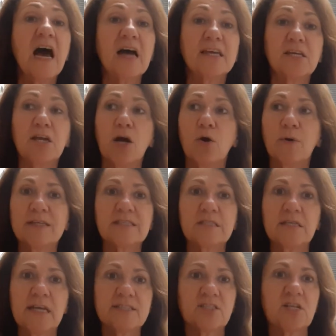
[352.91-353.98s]
You know,
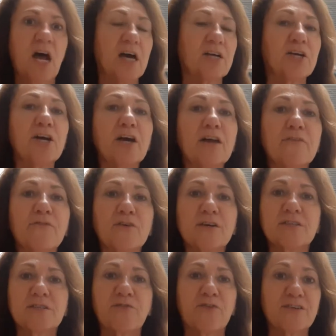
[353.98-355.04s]
it's not good
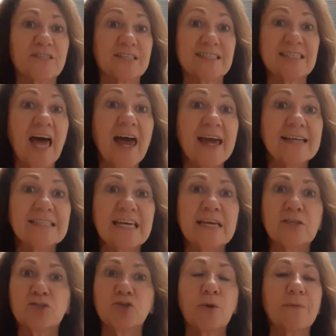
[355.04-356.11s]
for society.
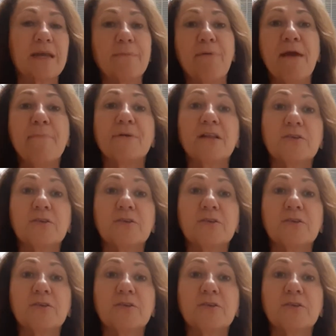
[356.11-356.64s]
There's too many people.